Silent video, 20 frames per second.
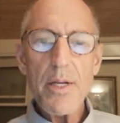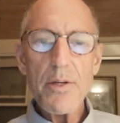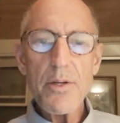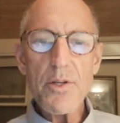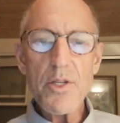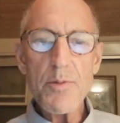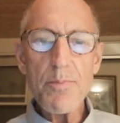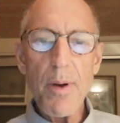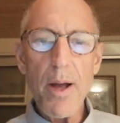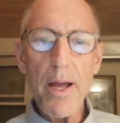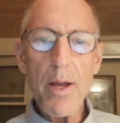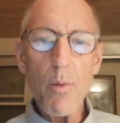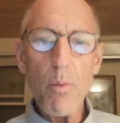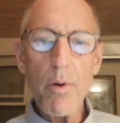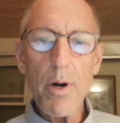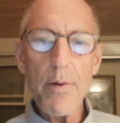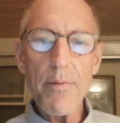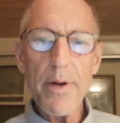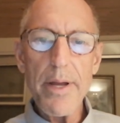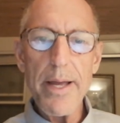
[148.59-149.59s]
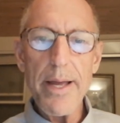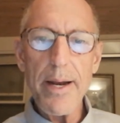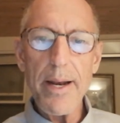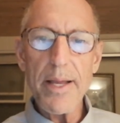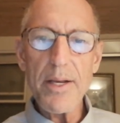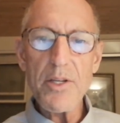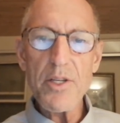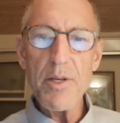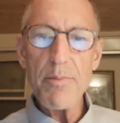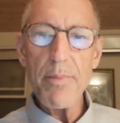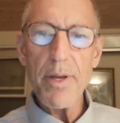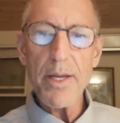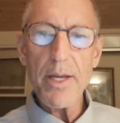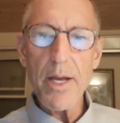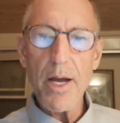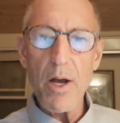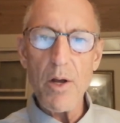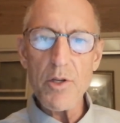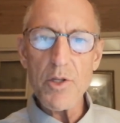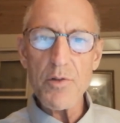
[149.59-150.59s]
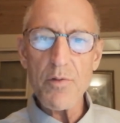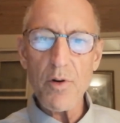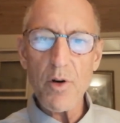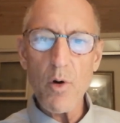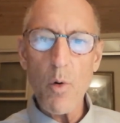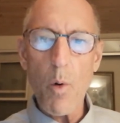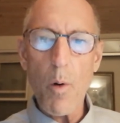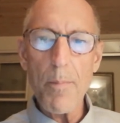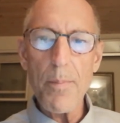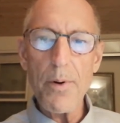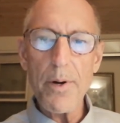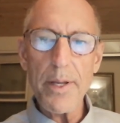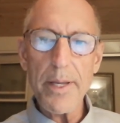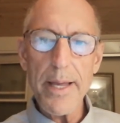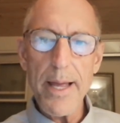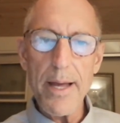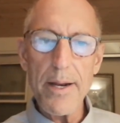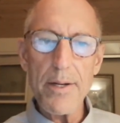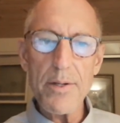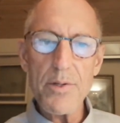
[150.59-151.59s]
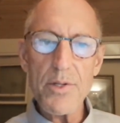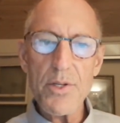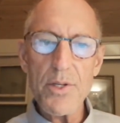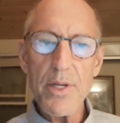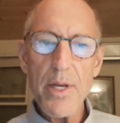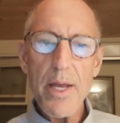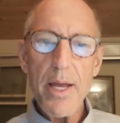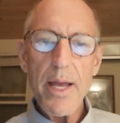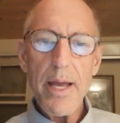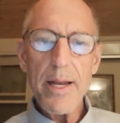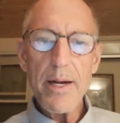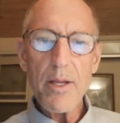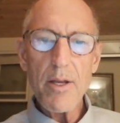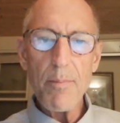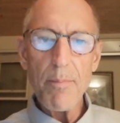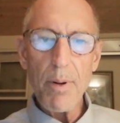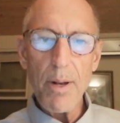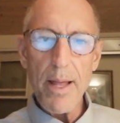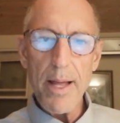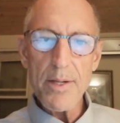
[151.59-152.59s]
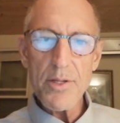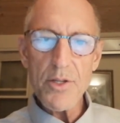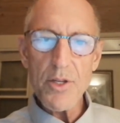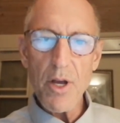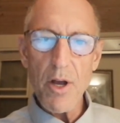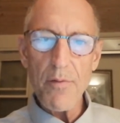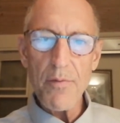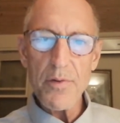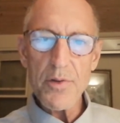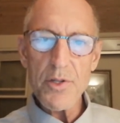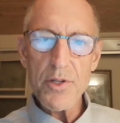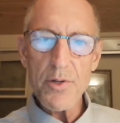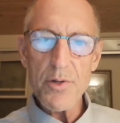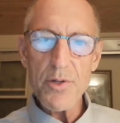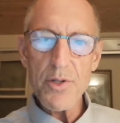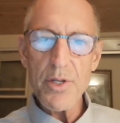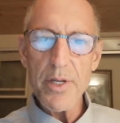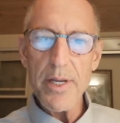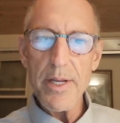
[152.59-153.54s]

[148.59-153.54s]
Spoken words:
Despite whatever headaches it may cause for corporate accountants and compliance officers,